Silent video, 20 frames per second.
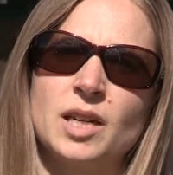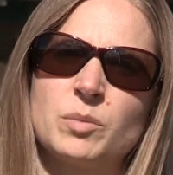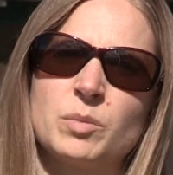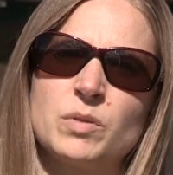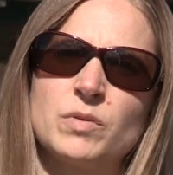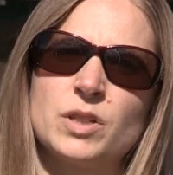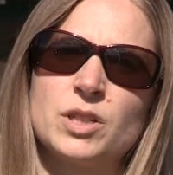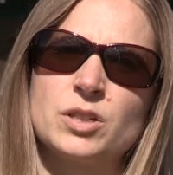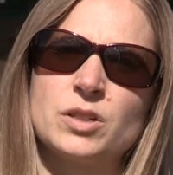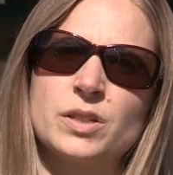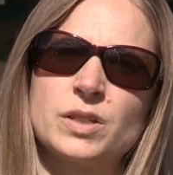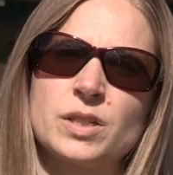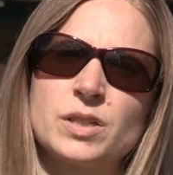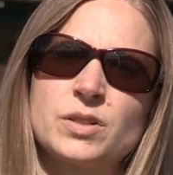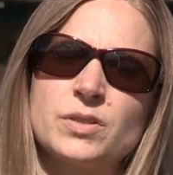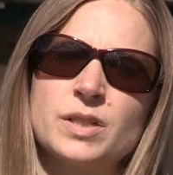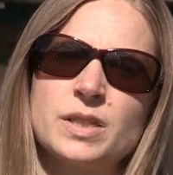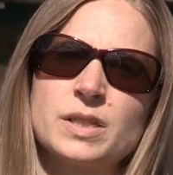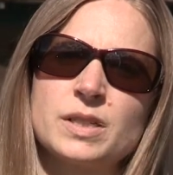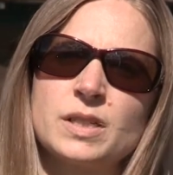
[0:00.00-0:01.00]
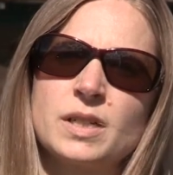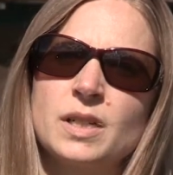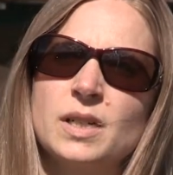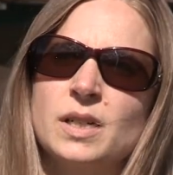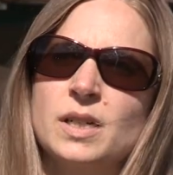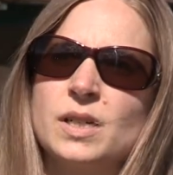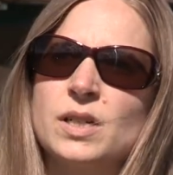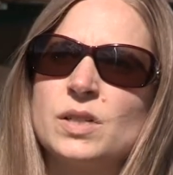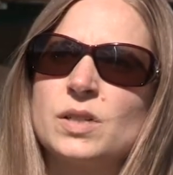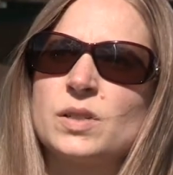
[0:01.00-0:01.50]
Caribou Regional District.
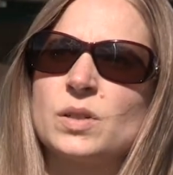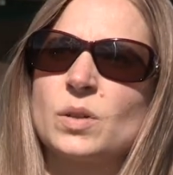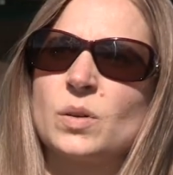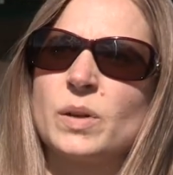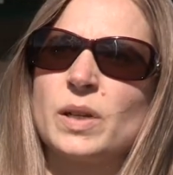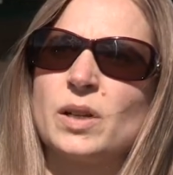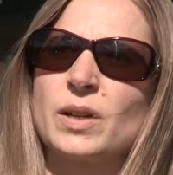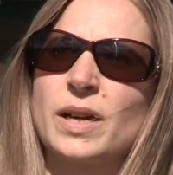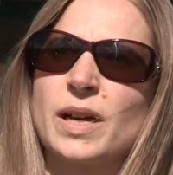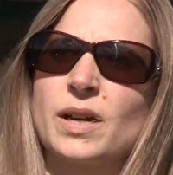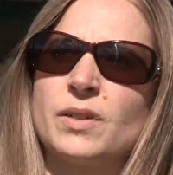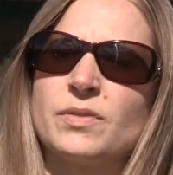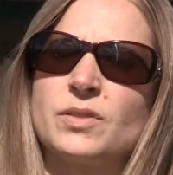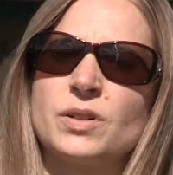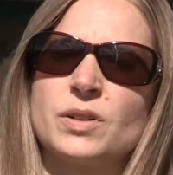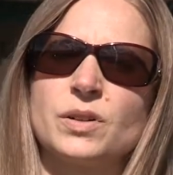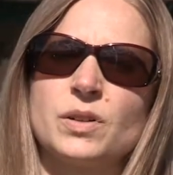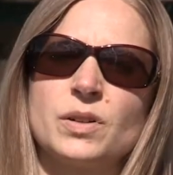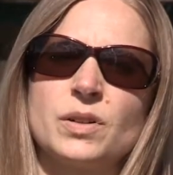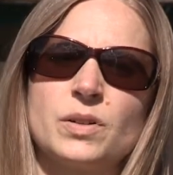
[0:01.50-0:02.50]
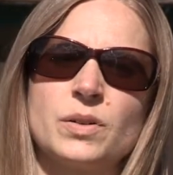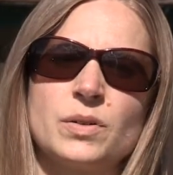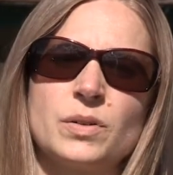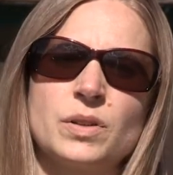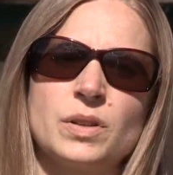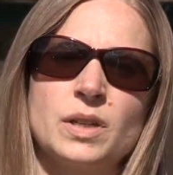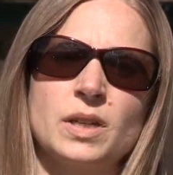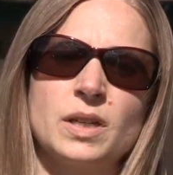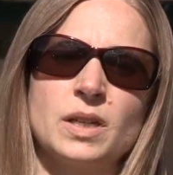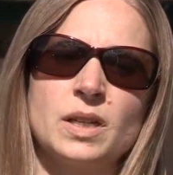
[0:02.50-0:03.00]
So we look after
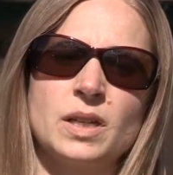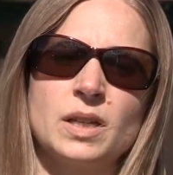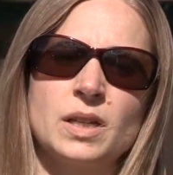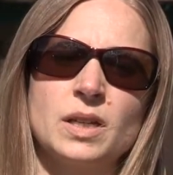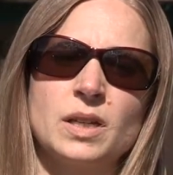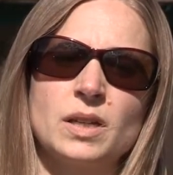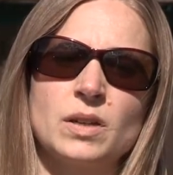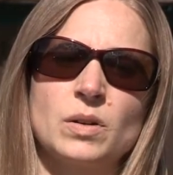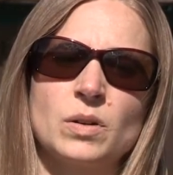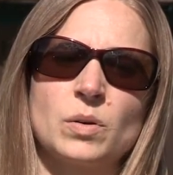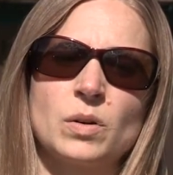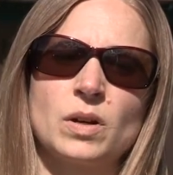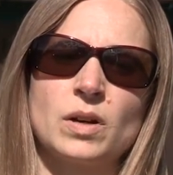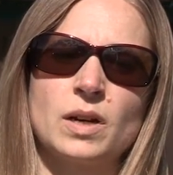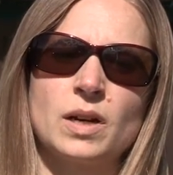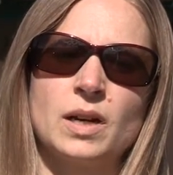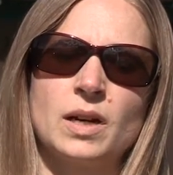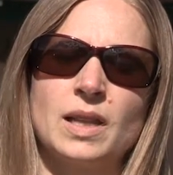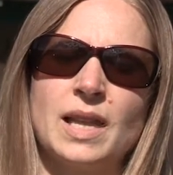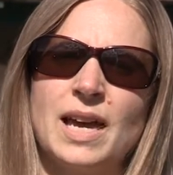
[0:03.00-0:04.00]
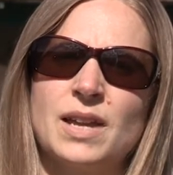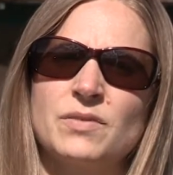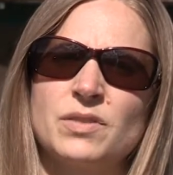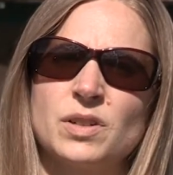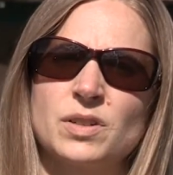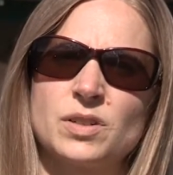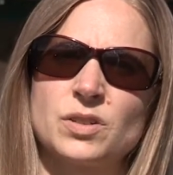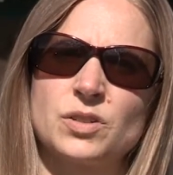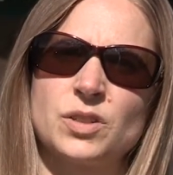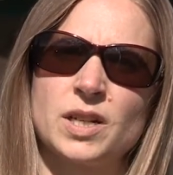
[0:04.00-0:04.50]
the
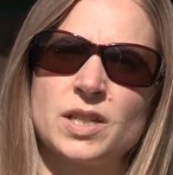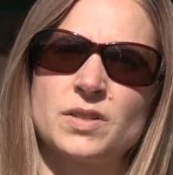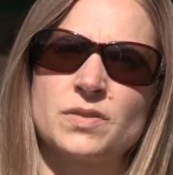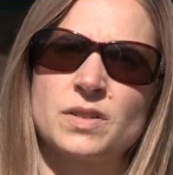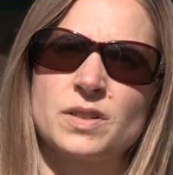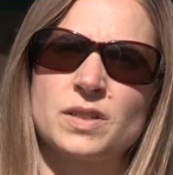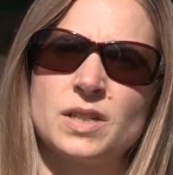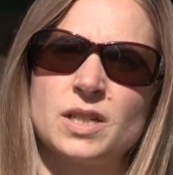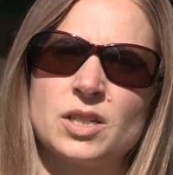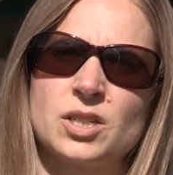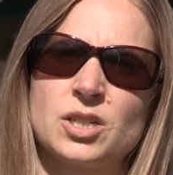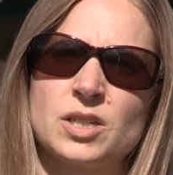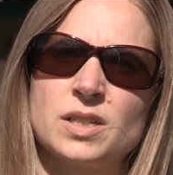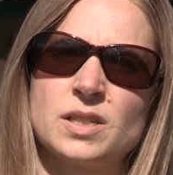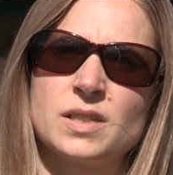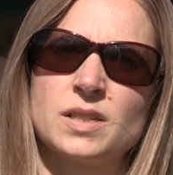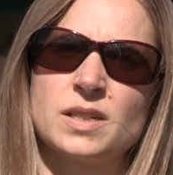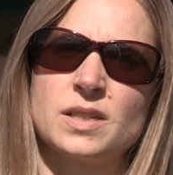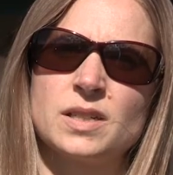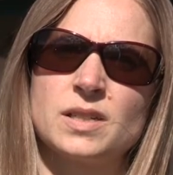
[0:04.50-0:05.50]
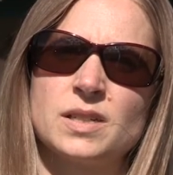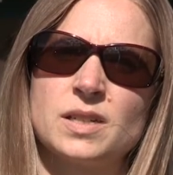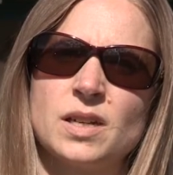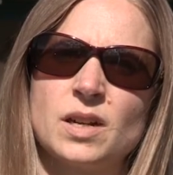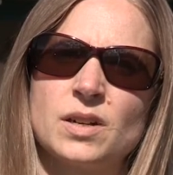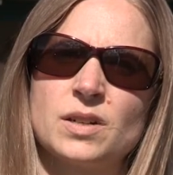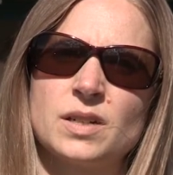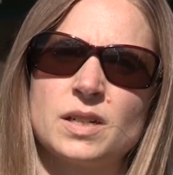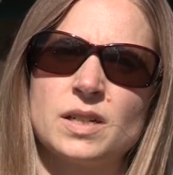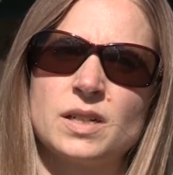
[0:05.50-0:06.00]
landfills and transfer stations in the
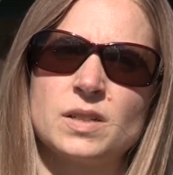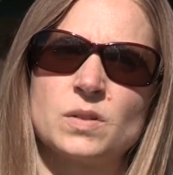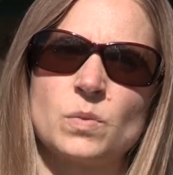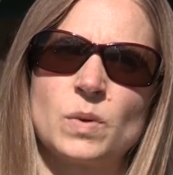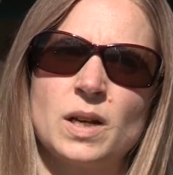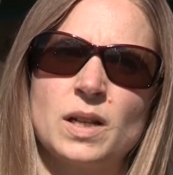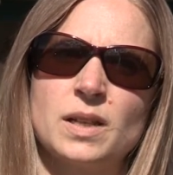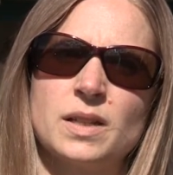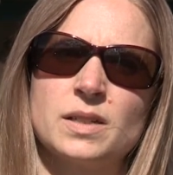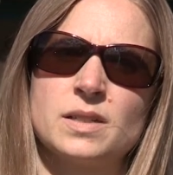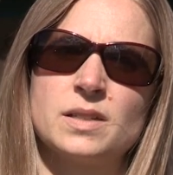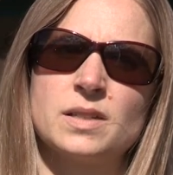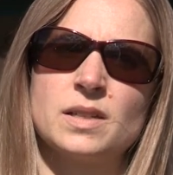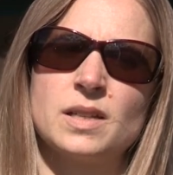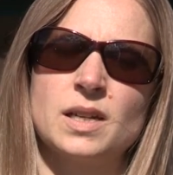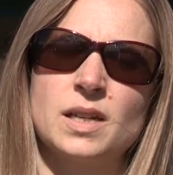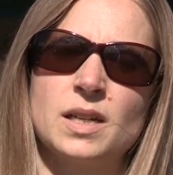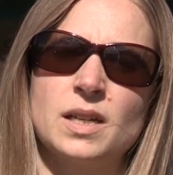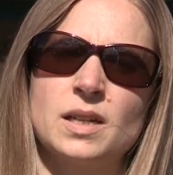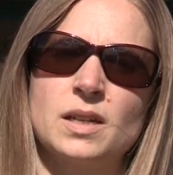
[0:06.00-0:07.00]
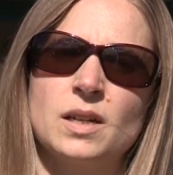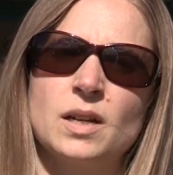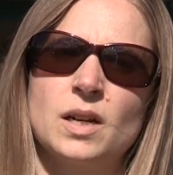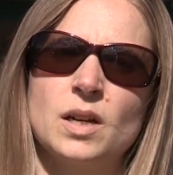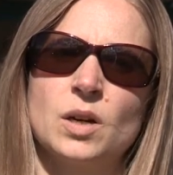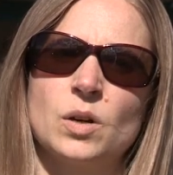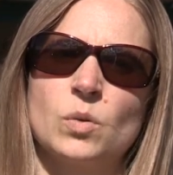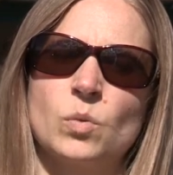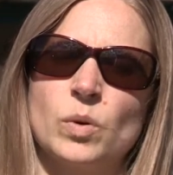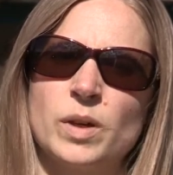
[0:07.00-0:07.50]
CRD, as well as the
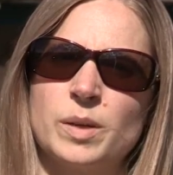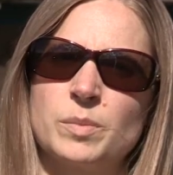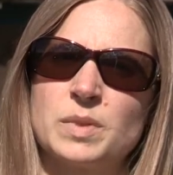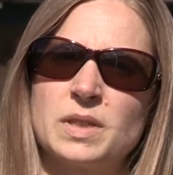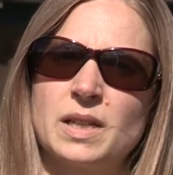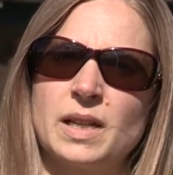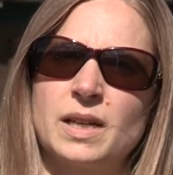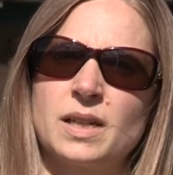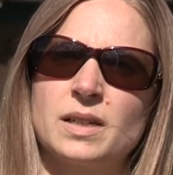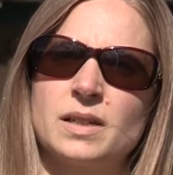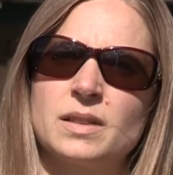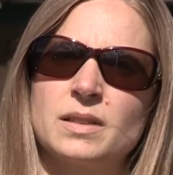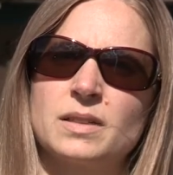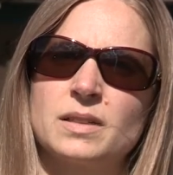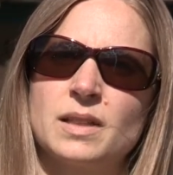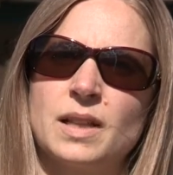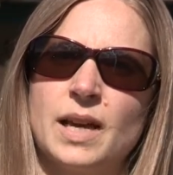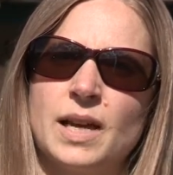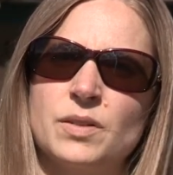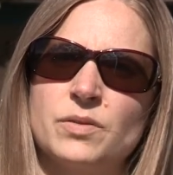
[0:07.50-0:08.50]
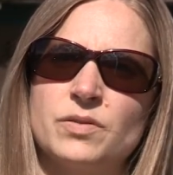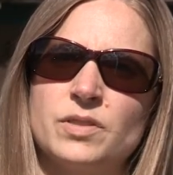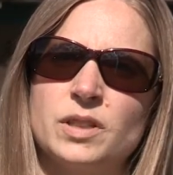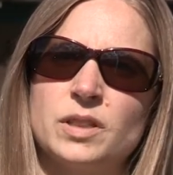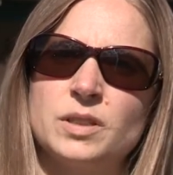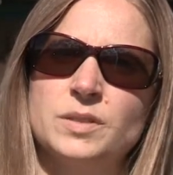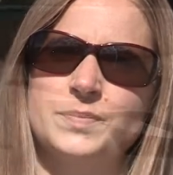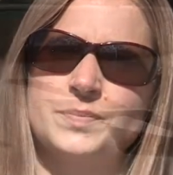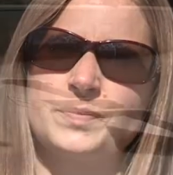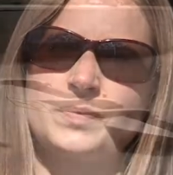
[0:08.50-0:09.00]
Williams Lake landfill.